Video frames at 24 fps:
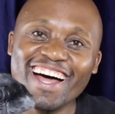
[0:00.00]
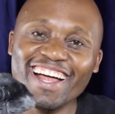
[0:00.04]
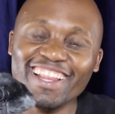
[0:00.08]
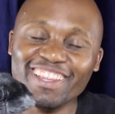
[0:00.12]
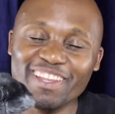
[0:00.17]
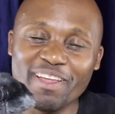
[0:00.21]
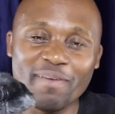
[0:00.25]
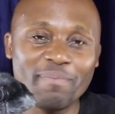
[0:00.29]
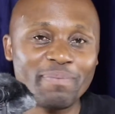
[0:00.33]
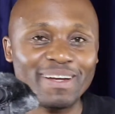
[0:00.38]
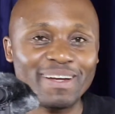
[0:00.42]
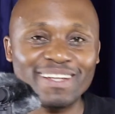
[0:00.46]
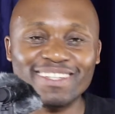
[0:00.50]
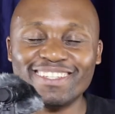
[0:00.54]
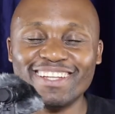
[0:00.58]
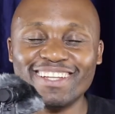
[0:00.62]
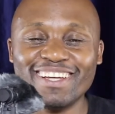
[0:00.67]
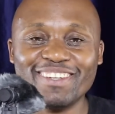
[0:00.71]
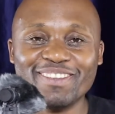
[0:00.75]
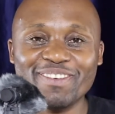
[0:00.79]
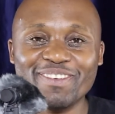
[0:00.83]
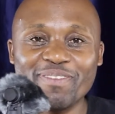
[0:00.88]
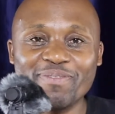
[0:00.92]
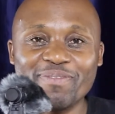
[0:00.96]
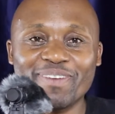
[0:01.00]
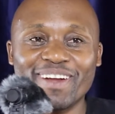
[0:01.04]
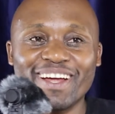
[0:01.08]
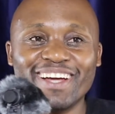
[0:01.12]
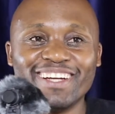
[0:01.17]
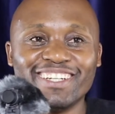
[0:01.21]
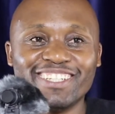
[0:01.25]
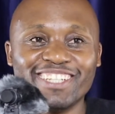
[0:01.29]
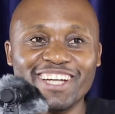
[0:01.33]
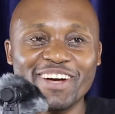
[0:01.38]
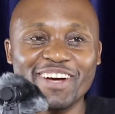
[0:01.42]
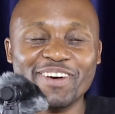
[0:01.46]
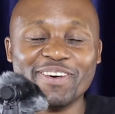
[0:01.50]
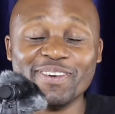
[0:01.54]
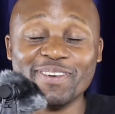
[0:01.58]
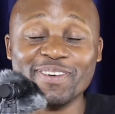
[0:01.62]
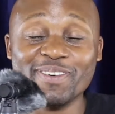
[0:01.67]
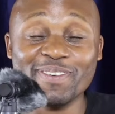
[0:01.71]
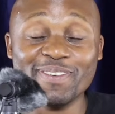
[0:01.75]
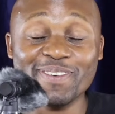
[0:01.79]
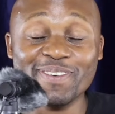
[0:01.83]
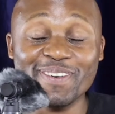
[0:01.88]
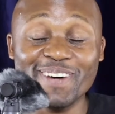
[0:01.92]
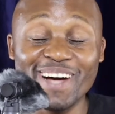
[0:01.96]
The president of Russia
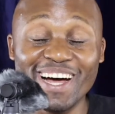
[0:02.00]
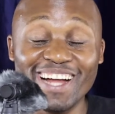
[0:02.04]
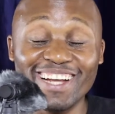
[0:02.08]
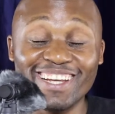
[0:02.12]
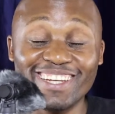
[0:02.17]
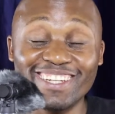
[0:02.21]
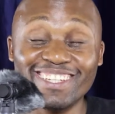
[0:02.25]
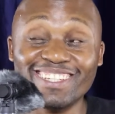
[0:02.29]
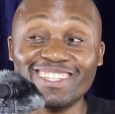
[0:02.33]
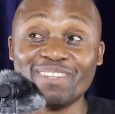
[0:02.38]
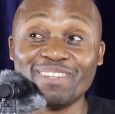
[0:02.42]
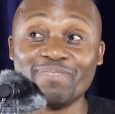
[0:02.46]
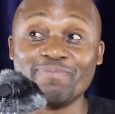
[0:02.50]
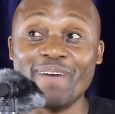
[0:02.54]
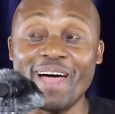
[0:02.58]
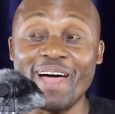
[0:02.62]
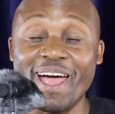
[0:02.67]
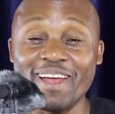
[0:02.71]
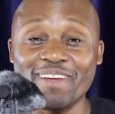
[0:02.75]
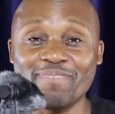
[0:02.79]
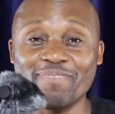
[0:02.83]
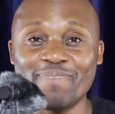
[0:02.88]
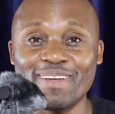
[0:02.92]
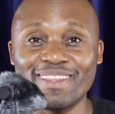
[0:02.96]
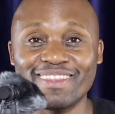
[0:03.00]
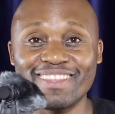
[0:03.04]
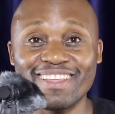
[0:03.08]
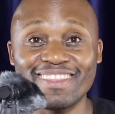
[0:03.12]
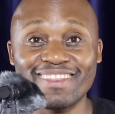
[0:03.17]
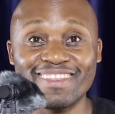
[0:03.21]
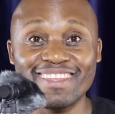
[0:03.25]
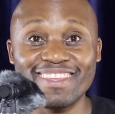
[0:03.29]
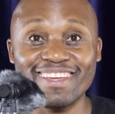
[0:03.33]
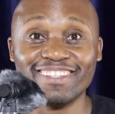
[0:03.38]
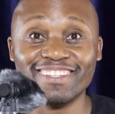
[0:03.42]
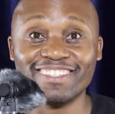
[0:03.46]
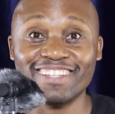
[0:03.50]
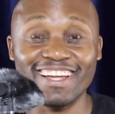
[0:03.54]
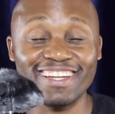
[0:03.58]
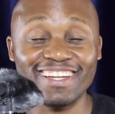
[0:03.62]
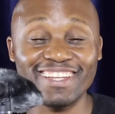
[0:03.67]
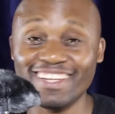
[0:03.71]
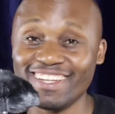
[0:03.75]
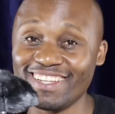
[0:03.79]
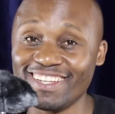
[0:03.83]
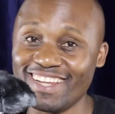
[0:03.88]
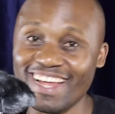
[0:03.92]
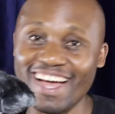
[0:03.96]
who has this smile, but the things that
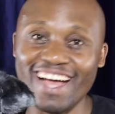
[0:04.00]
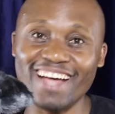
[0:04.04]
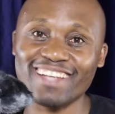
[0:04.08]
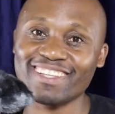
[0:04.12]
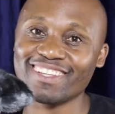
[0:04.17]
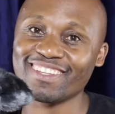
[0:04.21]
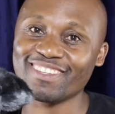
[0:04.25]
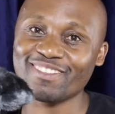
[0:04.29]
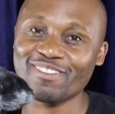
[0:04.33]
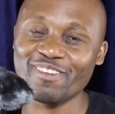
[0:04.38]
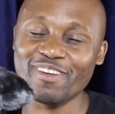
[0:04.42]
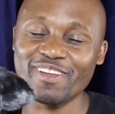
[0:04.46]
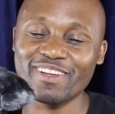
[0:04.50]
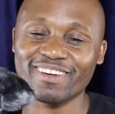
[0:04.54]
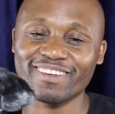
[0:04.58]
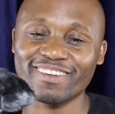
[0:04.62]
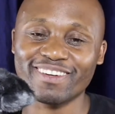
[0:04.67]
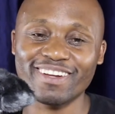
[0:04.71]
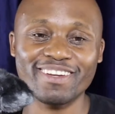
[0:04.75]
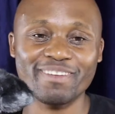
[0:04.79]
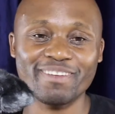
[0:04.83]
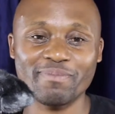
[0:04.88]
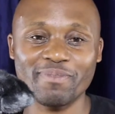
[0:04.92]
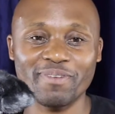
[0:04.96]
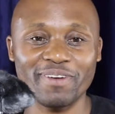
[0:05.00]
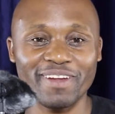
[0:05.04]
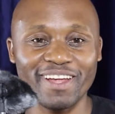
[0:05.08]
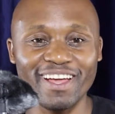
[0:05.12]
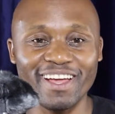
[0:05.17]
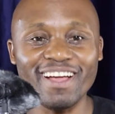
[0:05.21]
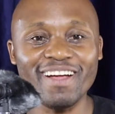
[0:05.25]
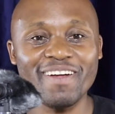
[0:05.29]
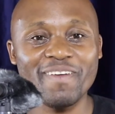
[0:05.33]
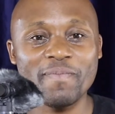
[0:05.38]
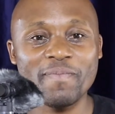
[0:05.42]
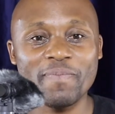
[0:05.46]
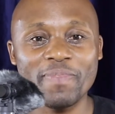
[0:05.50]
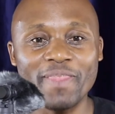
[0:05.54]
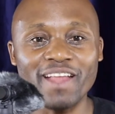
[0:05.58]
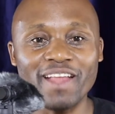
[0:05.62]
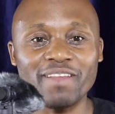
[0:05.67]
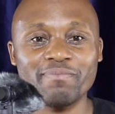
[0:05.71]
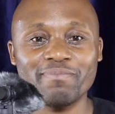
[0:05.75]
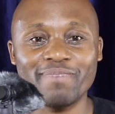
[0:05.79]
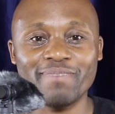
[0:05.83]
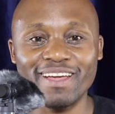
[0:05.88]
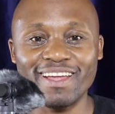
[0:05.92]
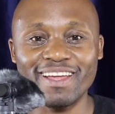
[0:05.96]
he does is so incredible.
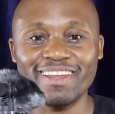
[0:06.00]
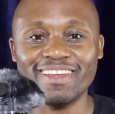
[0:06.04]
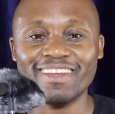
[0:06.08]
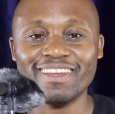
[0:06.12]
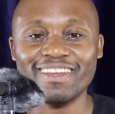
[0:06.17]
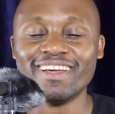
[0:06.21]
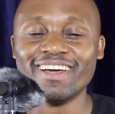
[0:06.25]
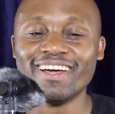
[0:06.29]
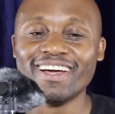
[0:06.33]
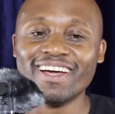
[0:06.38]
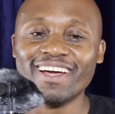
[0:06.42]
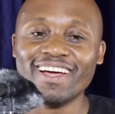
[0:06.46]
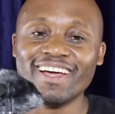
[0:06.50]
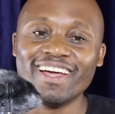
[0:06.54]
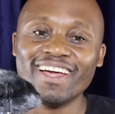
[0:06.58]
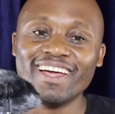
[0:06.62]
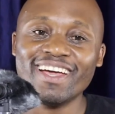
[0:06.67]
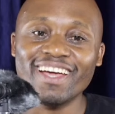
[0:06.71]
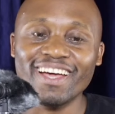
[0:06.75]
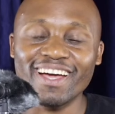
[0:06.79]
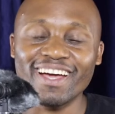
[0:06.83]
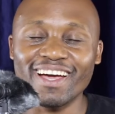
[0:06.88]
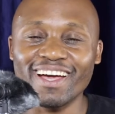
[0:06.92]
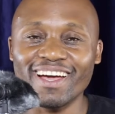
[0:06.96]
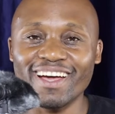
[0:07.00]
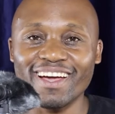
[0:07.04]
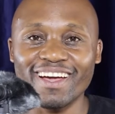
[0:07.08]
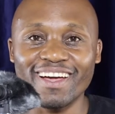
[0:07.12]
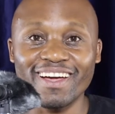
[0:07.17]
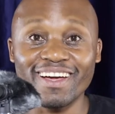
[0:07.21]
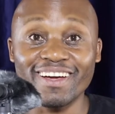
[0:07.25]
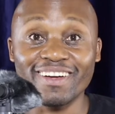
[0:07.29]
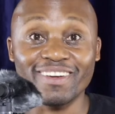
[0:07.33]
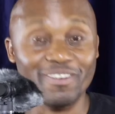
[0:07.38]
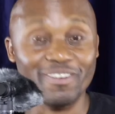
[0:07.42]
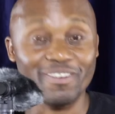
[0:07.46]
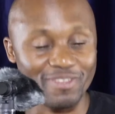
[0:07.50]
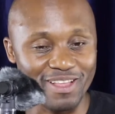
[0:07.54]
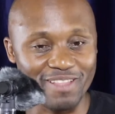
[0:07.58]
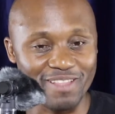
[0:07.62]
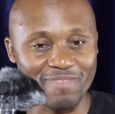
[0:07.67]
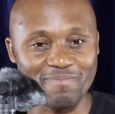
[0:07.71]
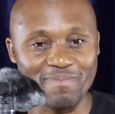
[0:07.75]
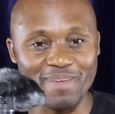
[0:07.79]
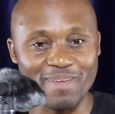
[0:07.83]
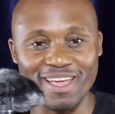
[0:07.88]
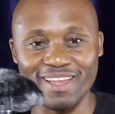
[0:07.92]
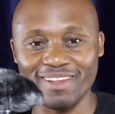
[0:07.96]
That man, that
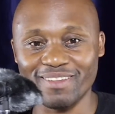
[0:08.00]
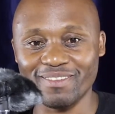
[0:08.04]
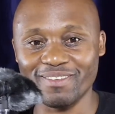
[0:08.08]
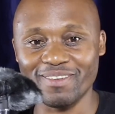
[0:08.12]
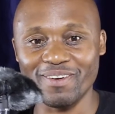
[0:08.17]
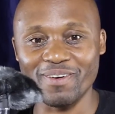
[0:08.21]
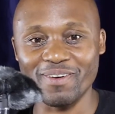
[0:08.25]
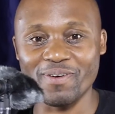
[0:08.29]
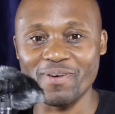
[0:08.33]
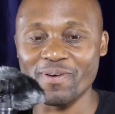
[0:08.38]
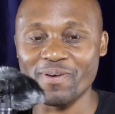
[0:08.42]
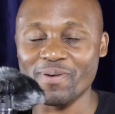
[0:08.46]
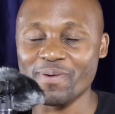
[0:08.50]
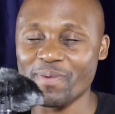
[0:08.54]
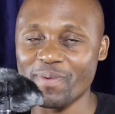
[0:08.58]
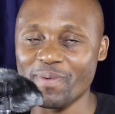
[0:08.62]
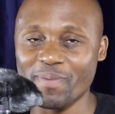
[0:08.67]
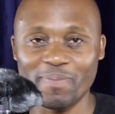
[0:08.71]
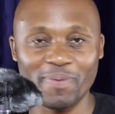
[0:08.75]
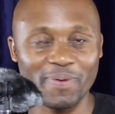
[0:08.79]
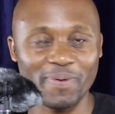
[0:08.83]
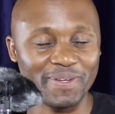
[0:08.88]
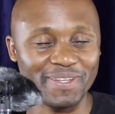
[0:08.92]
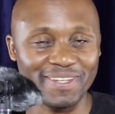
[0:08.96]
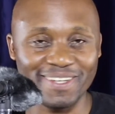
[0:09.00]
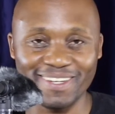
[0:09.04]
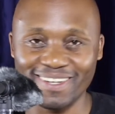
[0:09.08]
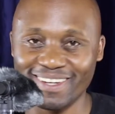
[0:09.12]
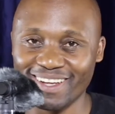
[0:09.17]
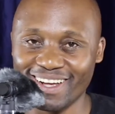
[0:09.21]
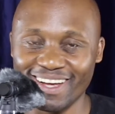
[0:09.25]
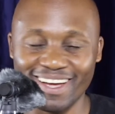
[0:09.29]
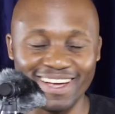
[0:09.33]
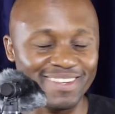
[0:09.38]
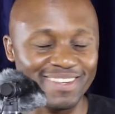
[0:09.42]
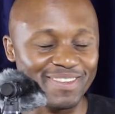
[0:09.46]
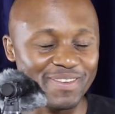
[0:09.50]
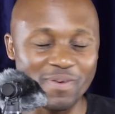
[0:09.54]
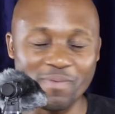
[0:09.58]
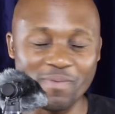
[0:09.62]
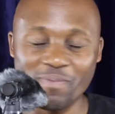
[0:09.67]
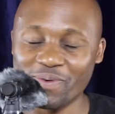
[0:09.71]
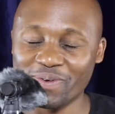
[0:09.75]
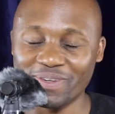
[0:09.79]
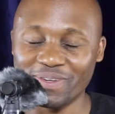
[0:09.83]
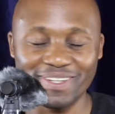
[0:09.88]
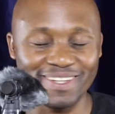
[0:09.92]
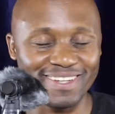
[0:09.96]
man, Putin guys,
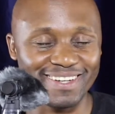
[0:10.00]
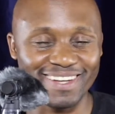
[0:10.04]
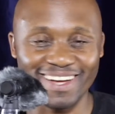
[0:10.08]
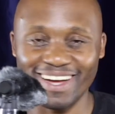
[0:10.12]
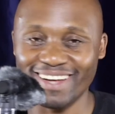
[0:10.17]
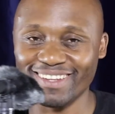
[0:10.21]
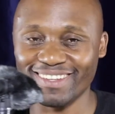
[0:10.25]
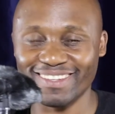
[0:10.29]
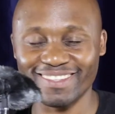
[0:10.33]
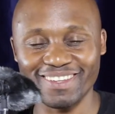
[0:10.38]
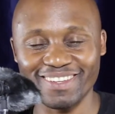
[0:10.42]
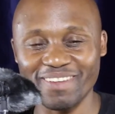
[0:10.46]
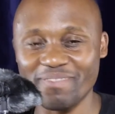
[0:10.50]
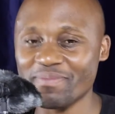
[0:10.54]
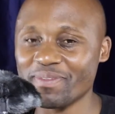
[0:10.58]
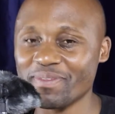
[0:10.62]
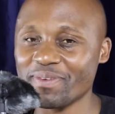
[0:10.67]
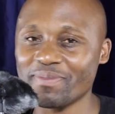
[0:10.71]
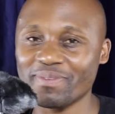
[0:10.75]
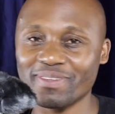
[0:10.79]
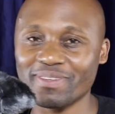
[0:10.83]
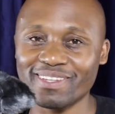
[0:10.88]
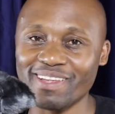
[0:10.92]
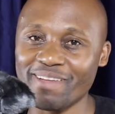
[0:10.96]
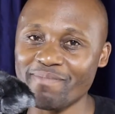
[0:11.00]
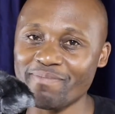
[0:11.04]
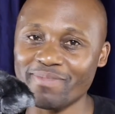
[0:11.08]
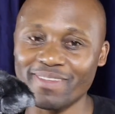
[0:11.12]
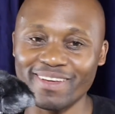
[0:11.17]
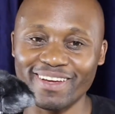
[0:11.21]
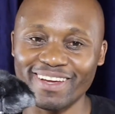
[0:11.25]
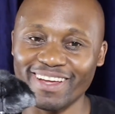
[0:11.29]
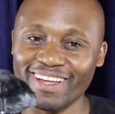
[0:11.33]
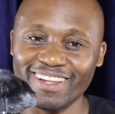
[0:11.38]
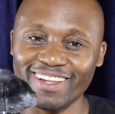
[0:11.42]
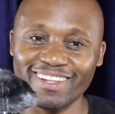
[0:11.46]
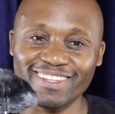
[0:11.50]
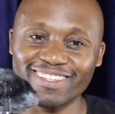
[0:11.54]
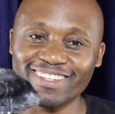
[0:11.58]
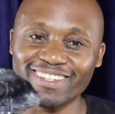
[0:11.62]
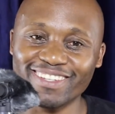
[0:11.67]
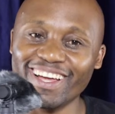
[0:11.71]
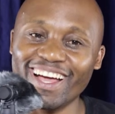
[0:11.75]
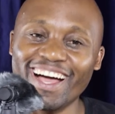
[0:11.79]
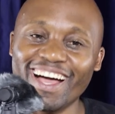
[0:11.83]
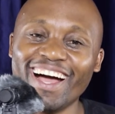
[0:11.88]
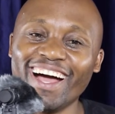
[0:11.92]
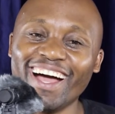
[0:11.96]
Putin guys is something else.
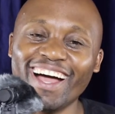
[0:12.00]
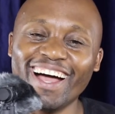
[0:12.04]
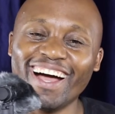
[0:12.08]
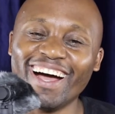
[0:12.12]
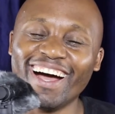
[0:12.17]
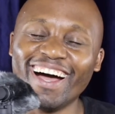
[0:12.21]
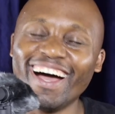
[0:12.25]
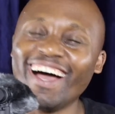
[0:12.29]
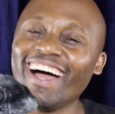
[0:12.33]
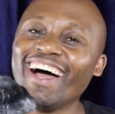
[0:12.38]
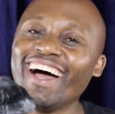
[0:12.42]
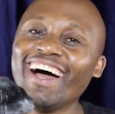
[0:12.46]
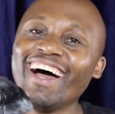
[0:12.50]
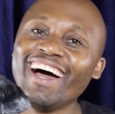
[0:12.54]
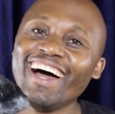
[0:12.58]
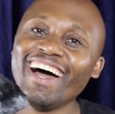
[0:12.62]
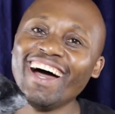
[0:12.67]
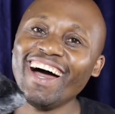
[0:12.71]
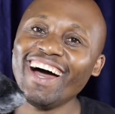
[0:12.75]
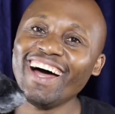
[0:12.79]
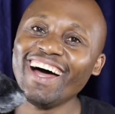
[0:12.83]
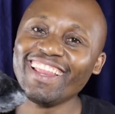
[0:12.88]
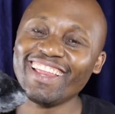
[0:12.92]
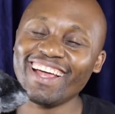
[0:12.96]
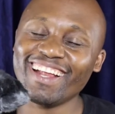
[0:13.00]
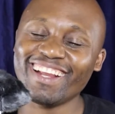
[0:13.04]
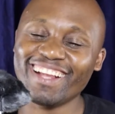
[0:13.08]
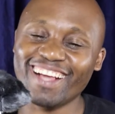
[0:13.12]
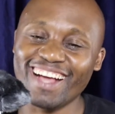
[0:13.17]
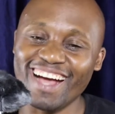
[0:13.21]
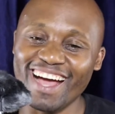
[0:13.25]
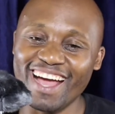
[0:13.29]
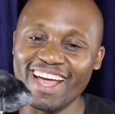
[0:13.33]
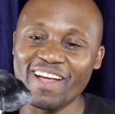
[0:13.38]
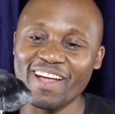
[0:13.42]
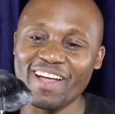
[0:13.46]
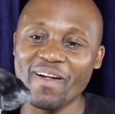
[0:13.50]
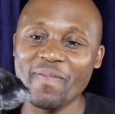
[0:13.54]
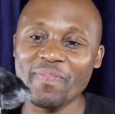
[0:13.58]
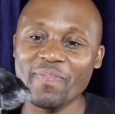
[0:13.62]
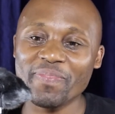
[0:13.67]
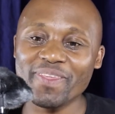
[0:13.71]
That guy.